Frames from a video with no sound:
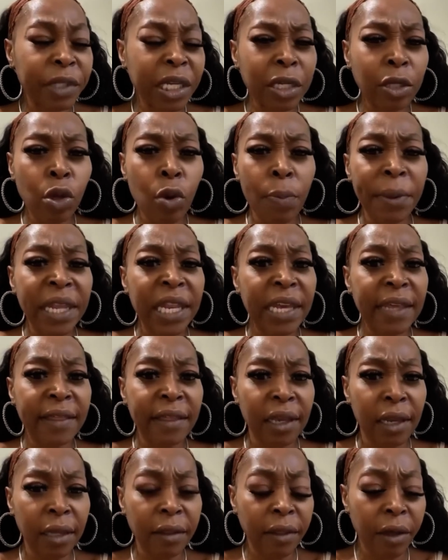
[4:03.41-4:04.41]
Little bitty
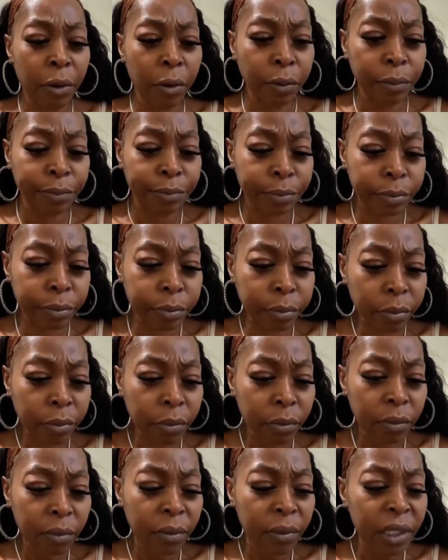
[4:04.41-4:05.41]
thing though.
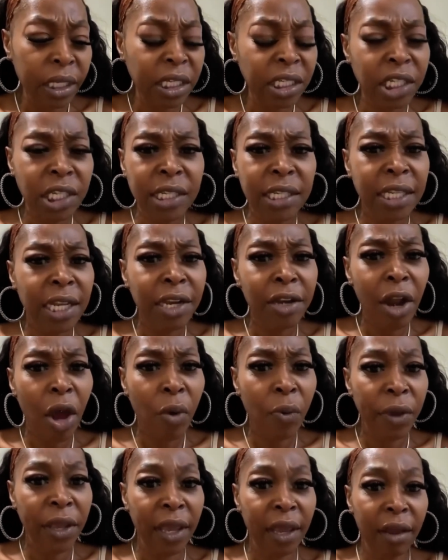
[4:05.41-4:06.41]
She said, no,
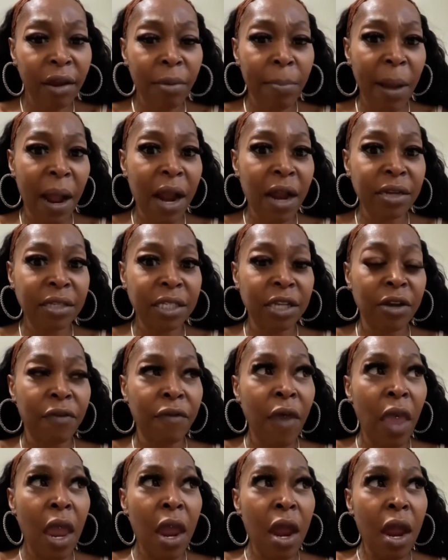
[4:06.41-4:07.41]
we in here by ourselves.
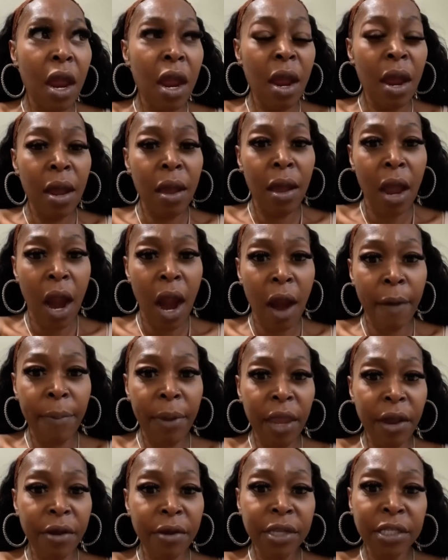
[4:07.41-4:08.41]
Our
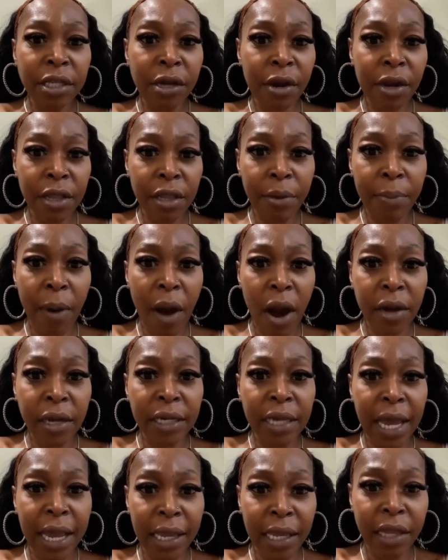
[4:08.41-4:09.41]
parents are in the
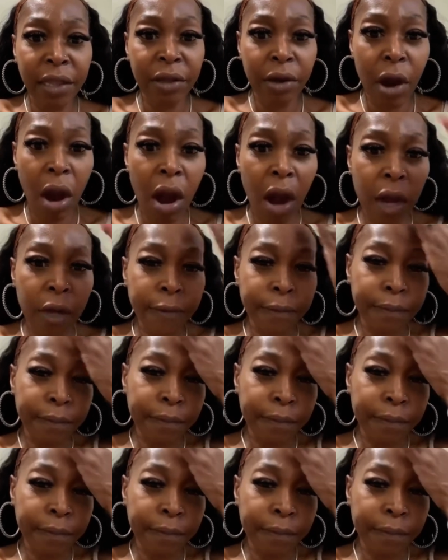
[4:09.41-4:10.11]
parking lot in the car.